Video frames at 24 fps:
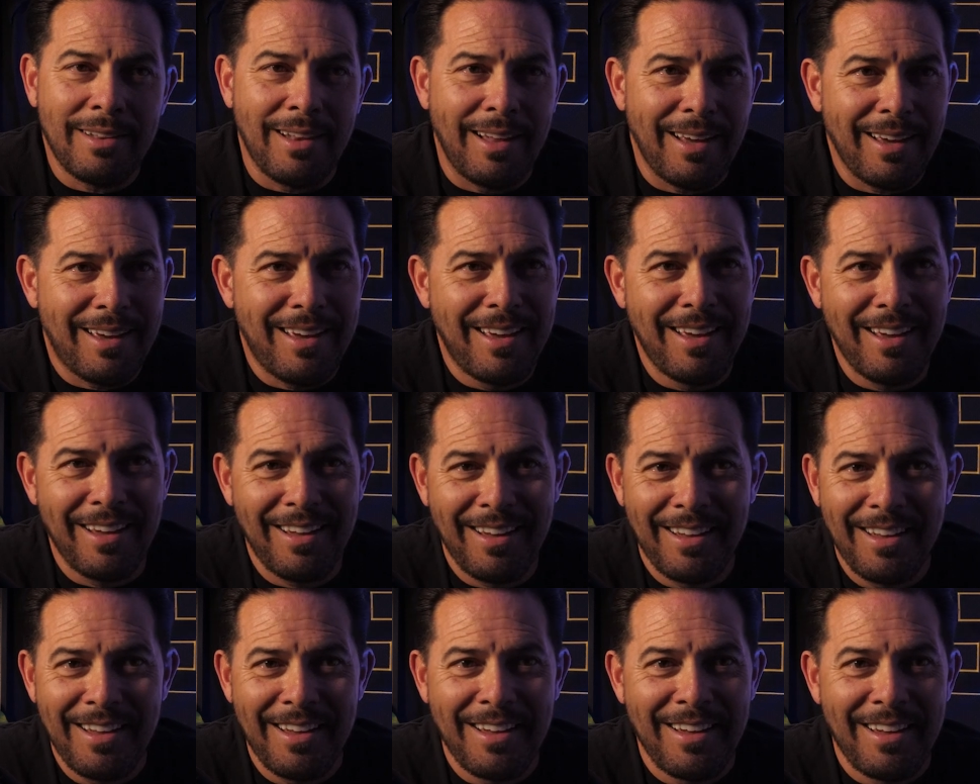like,
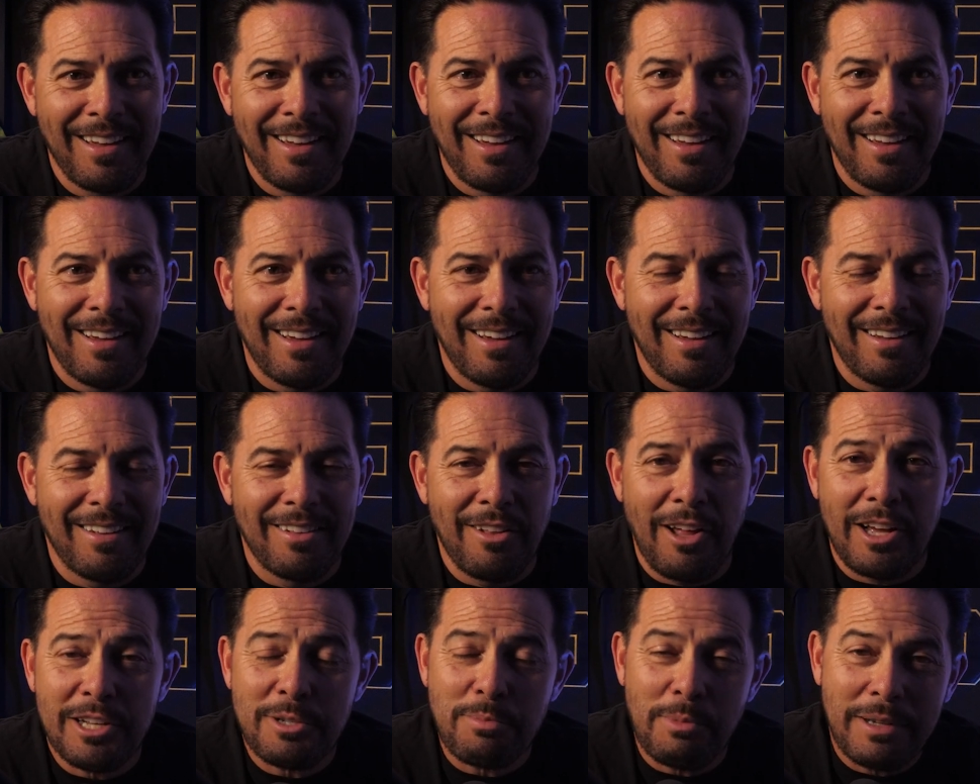
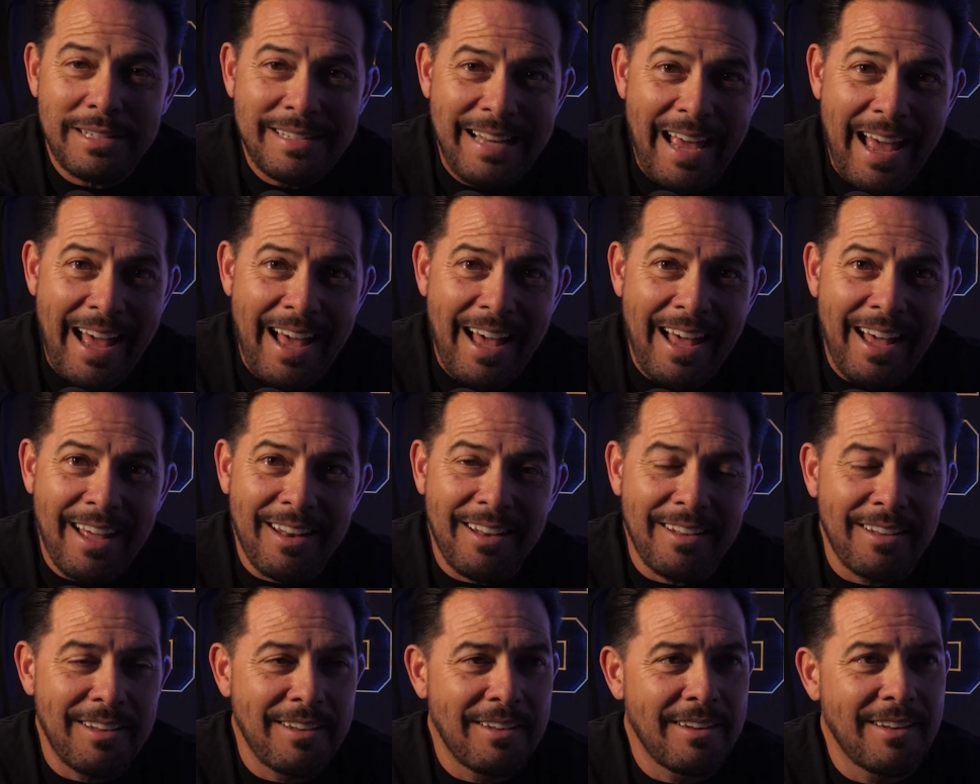lost my dad.